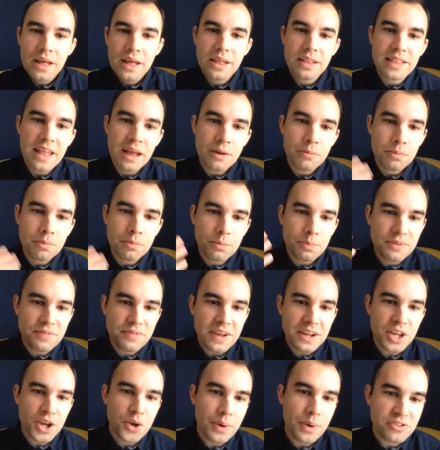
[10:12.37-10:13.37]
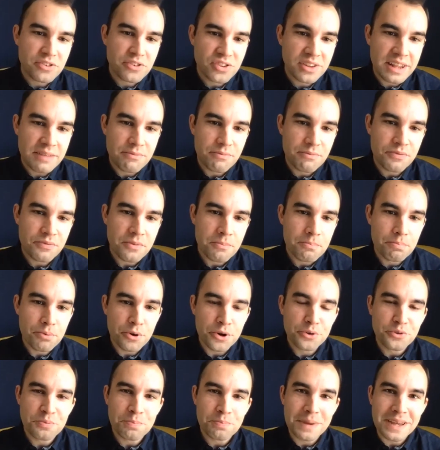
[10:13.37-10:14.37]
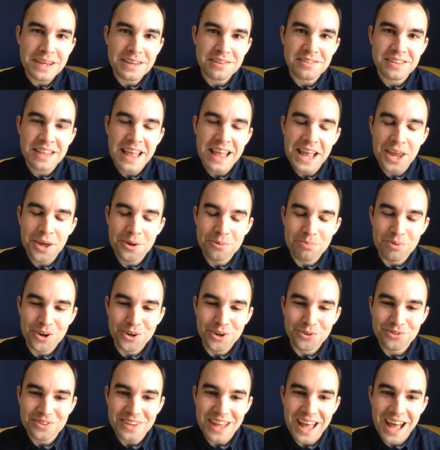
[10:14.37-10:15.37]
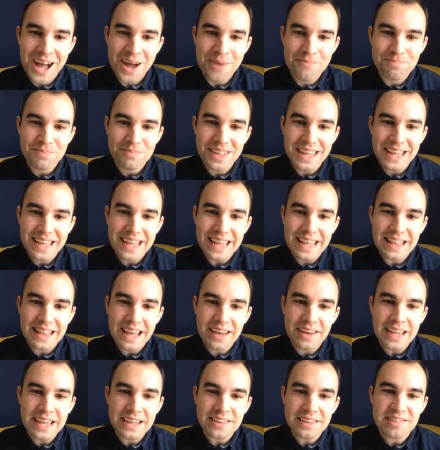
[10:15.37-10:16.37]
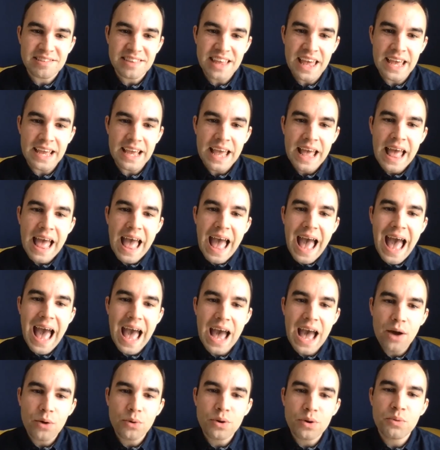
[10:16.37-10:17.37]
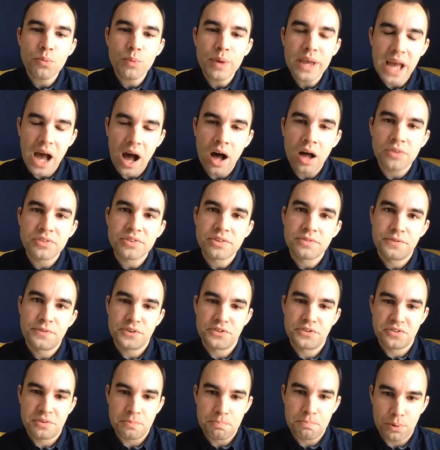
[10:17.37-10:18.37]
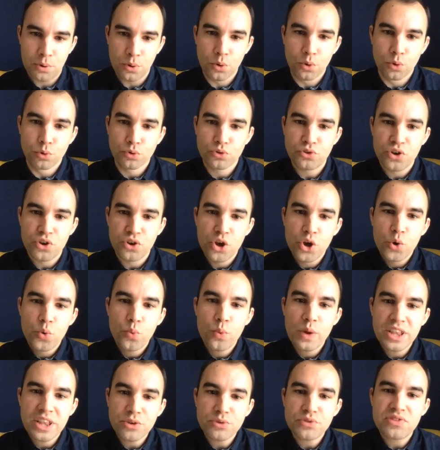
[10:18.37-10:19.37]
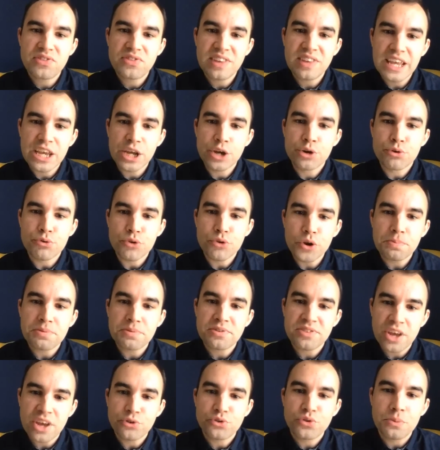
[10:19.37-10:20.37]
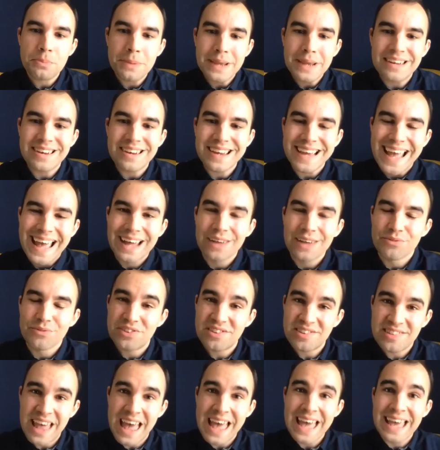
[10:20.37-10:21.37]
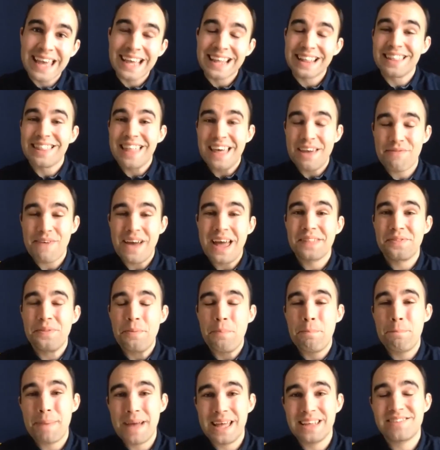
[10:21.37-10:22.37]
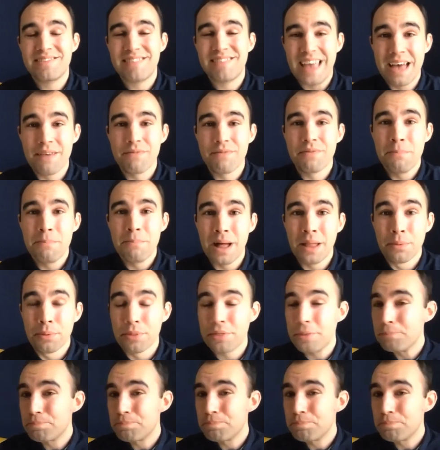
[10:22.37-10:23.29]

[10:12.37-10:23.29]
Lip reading: Now, we've had a question in from Bruce Beaton. Hello, Bruce. He's saying, how can we ask for support when you see group social media accounts saying that they've had the best ever month?